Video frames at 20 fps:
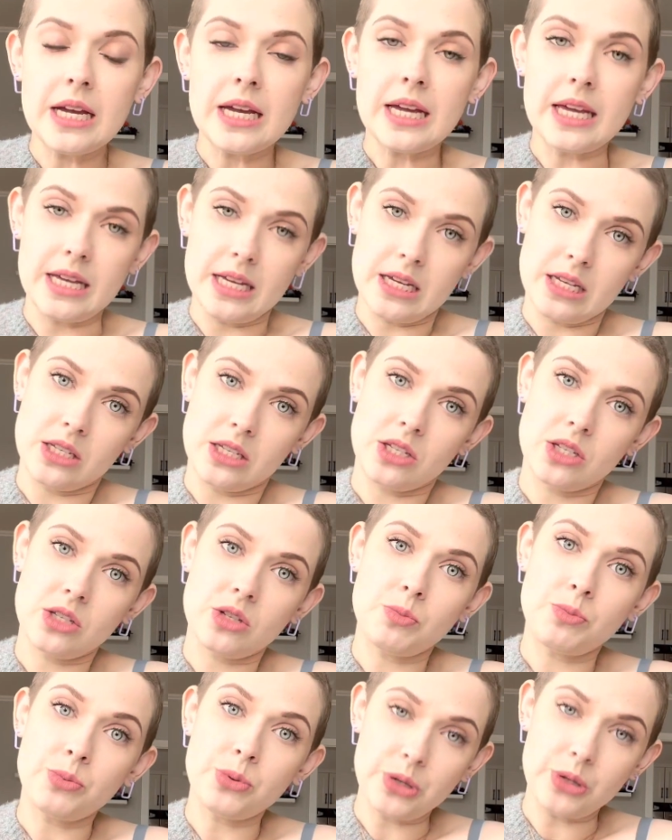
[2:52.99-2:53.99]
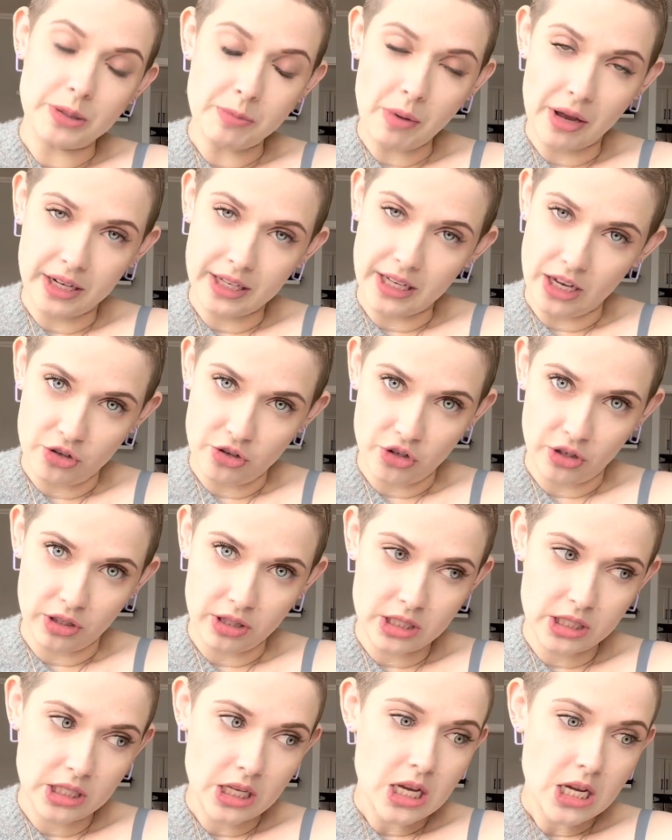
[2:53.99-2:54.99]
is
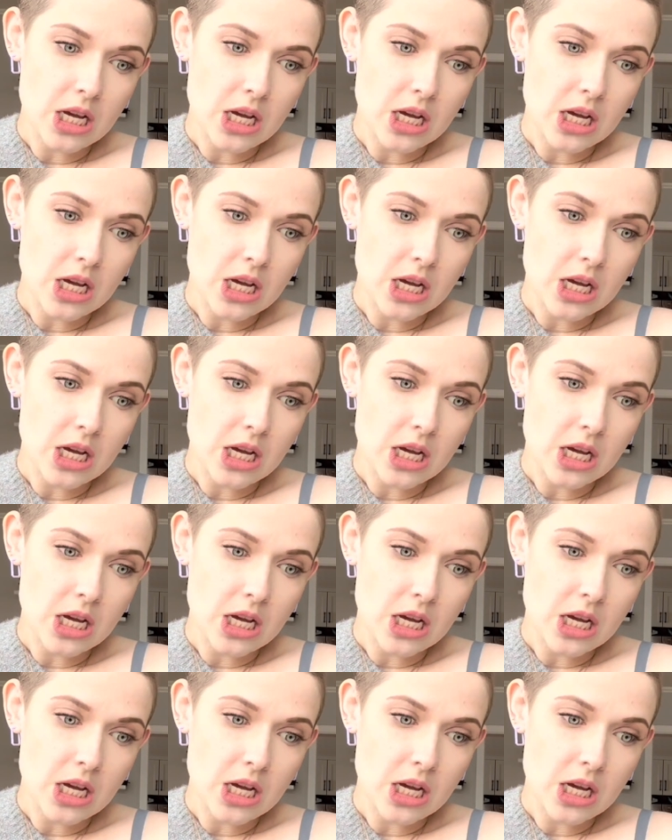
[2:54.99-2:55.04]
pre-medications.